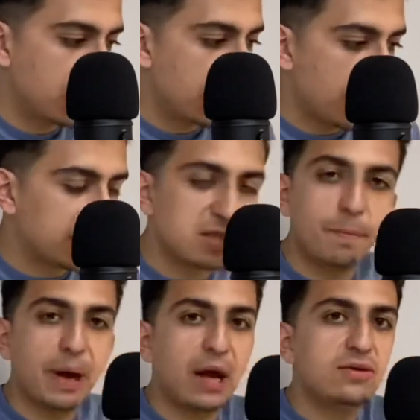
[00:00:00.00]
it's
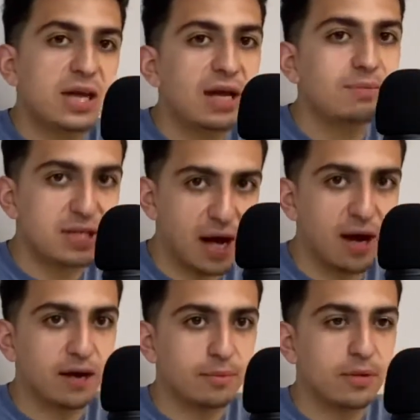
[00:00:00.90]
about damn
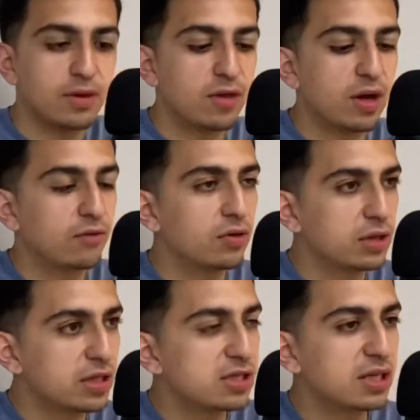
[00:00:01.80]
time they are
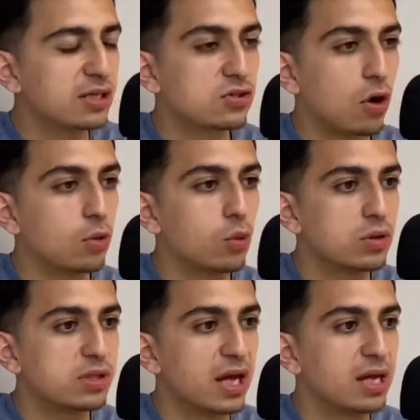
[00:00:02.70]
releasing Star
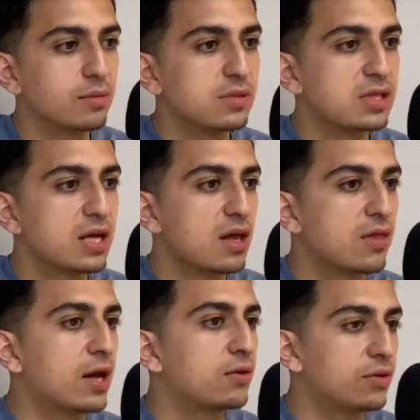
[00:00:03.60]
Wars games
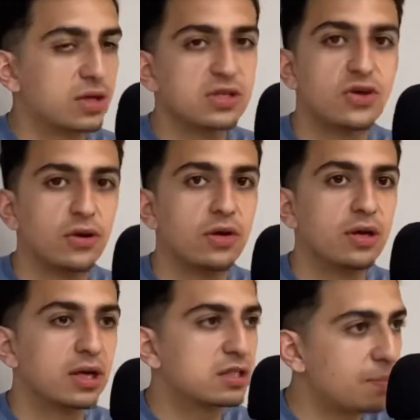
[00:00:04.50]
that are this good.
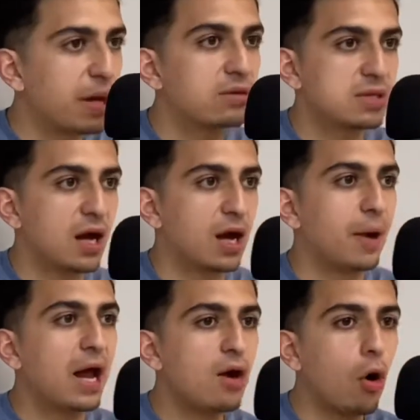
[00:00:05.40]
It's about time.
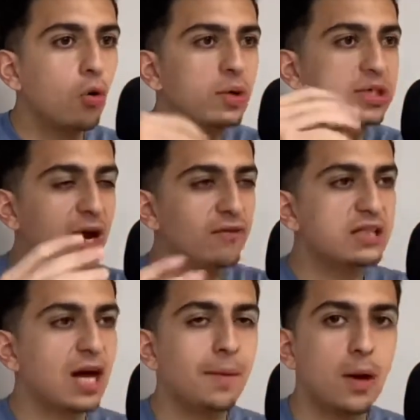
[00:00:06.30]
I always, every
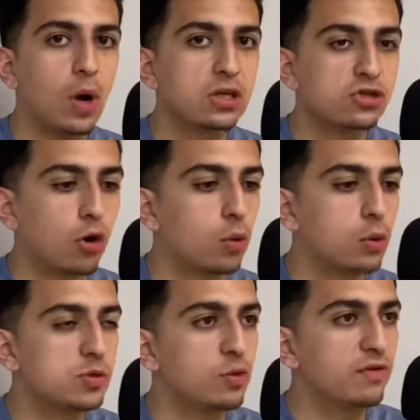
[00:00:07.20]
time I watch Star
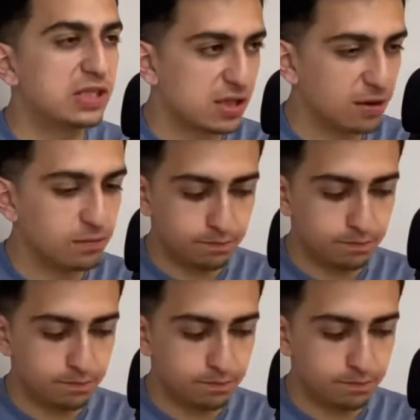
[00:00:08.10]
Wars movies, the